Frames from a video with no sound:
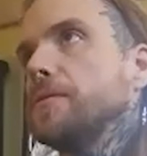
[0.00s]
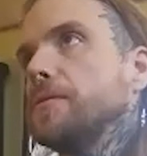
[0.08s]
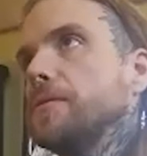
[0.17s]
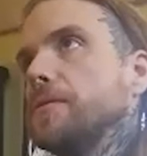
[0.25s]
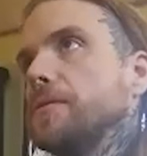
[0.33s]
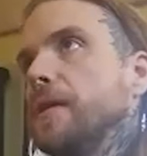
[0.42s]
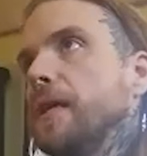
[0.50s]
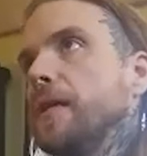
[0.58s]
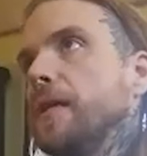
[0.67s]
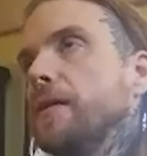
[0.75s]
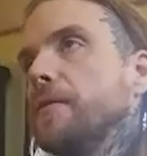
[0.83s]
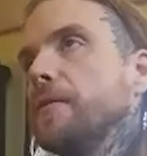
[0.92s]

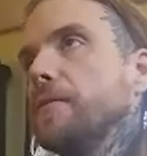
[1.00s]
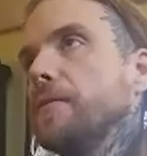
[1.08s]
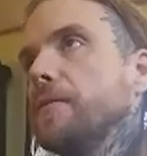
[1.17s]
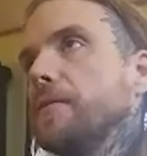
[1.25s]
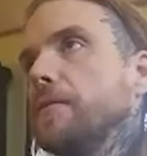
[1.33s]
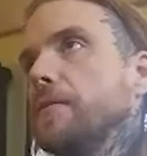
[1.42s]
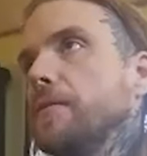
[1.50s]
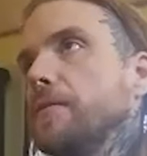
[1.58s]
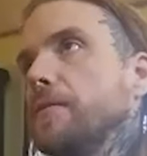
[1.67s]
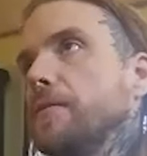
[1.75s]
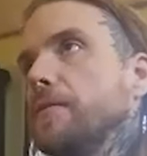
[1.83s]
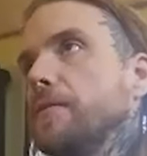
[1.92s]

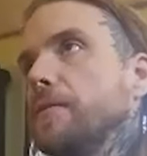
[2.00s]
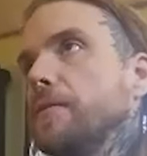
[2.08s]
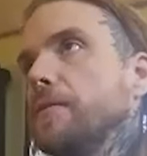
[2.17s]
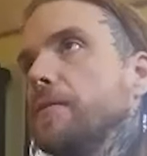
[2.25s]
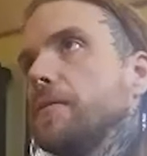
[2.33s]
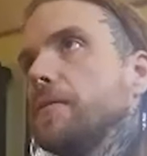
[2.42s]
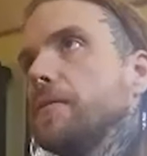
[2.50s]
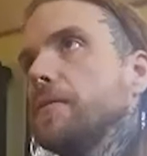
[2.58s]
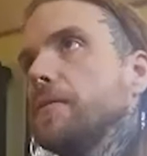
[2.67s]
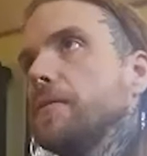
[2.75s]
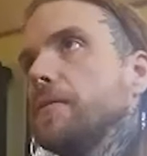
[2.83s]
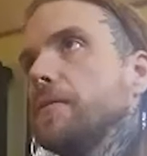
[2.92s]

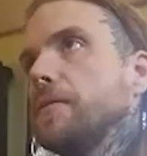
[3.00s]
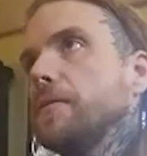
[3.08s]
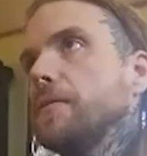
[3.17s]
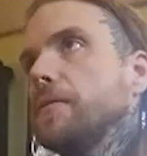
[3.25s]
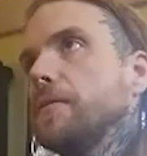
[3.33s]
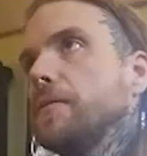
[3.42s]
No one is speaking in this clip.